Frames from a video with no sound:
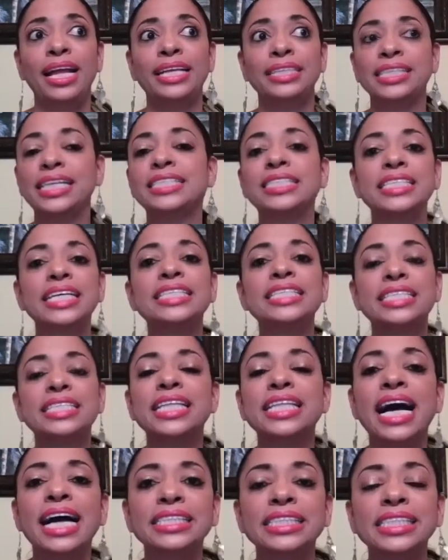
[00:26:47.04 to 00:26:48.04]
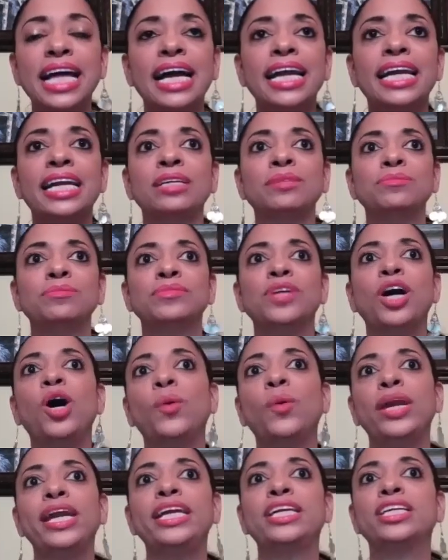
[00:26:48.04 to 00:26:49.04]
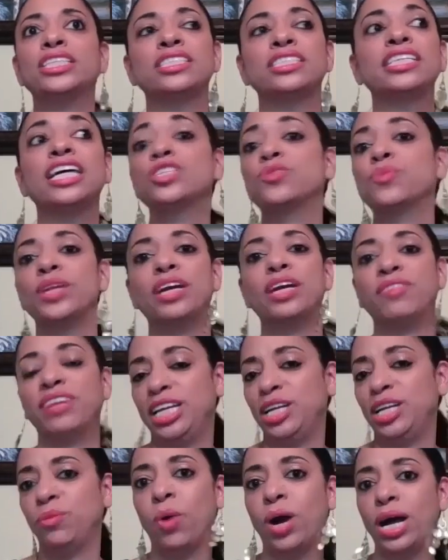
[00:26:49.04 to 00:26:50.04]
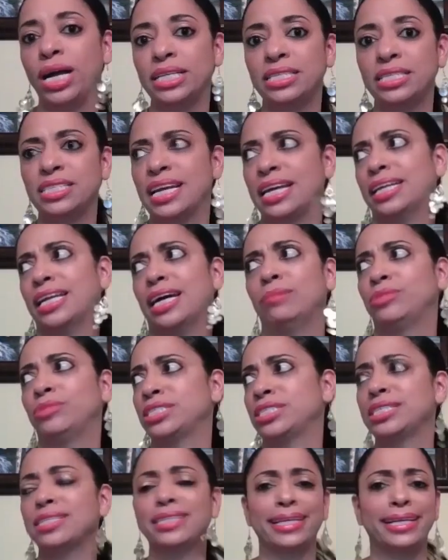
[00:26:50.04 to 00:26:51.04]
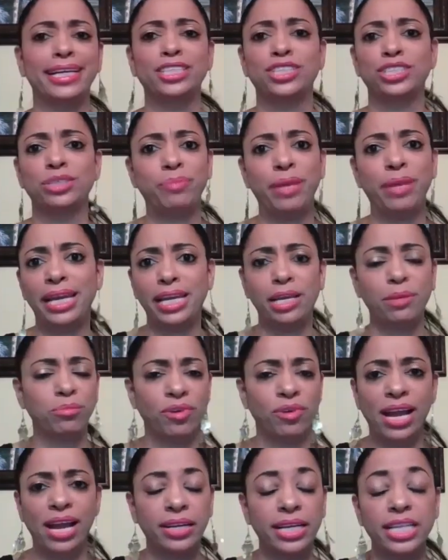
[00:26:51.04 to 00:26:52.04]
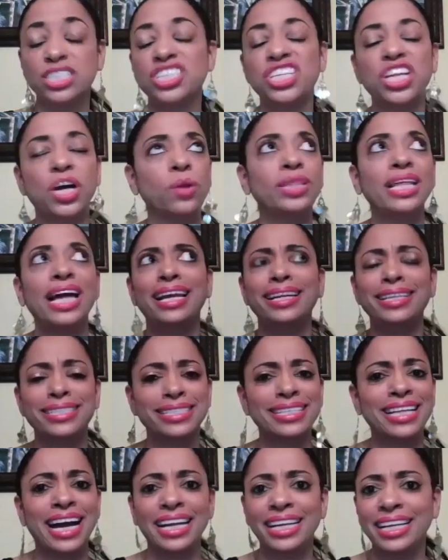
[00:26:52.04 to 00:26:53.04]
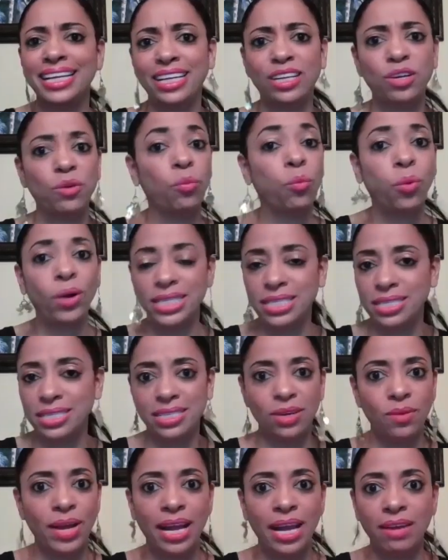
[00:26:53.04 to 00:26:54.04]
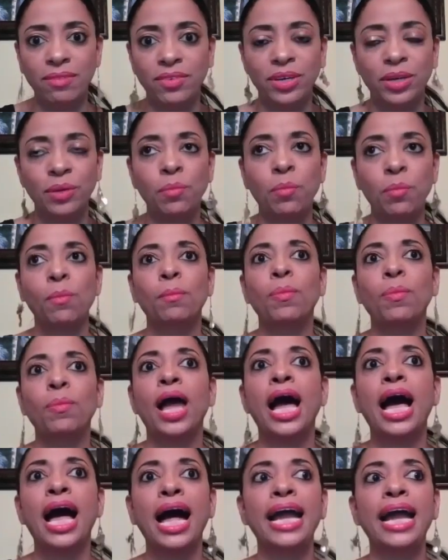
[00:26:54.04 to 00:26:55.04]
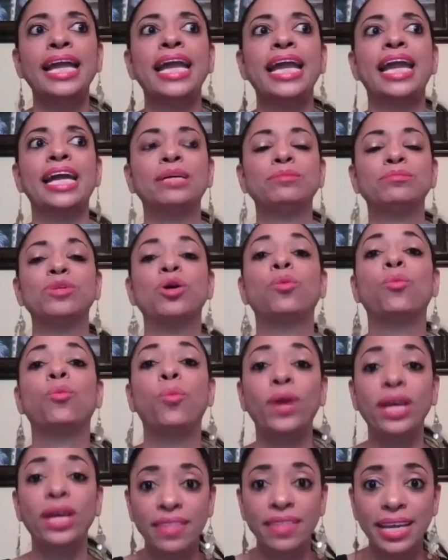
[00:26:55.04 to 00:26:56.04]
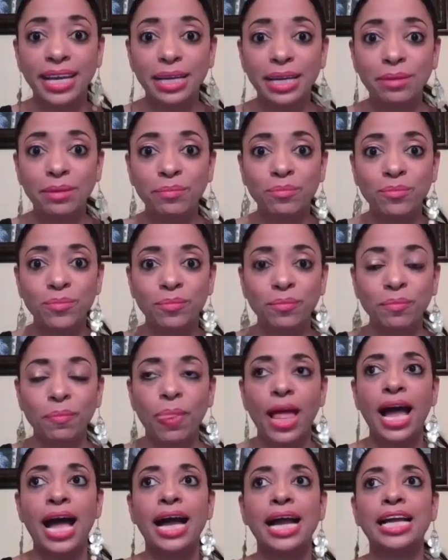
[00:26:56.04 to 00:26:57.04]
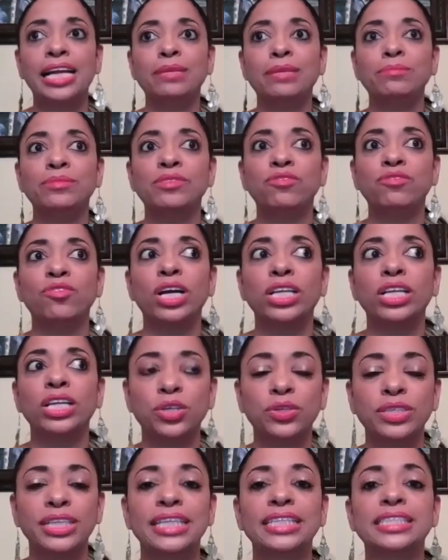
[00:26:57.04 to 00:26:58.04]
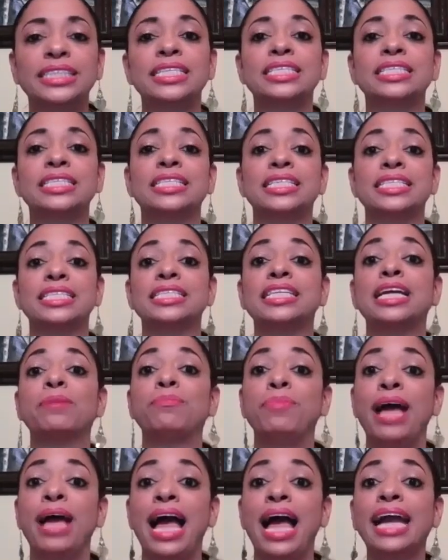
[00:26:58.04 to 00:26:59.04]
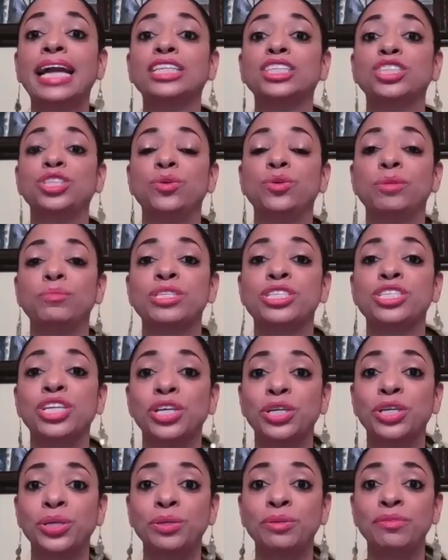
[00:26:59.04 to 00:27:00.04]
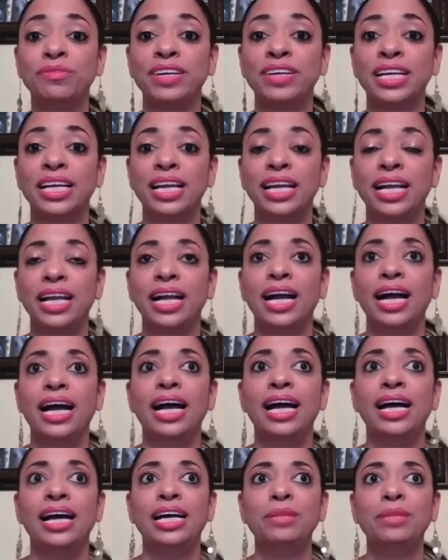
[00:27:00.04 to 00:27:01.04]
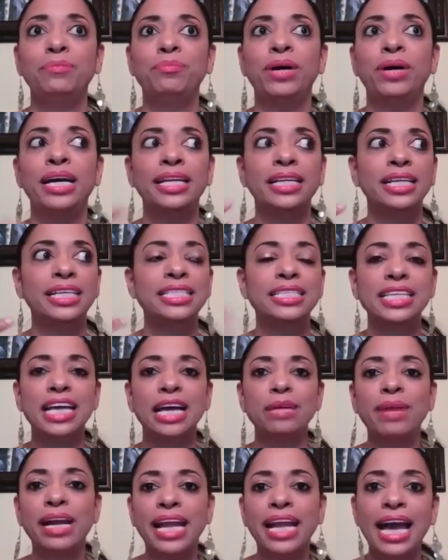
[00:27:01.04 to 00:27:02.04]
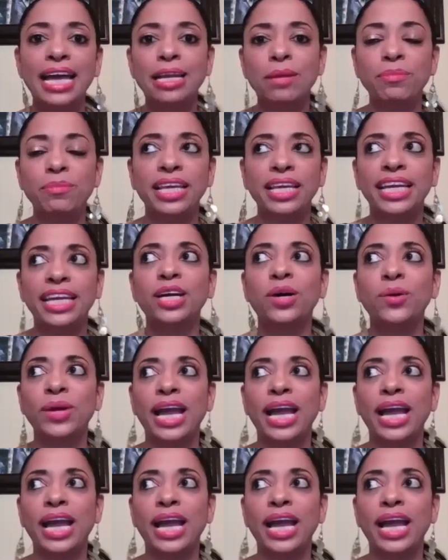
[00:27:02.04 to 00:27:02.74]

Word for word: it's not like, oh, he just does whatever he wants and I'm just in the kitchen baking brownies. No, that is not it whatsoever. I am with him. I'm learning to step back and to observe. But inside my head, I'm thinking,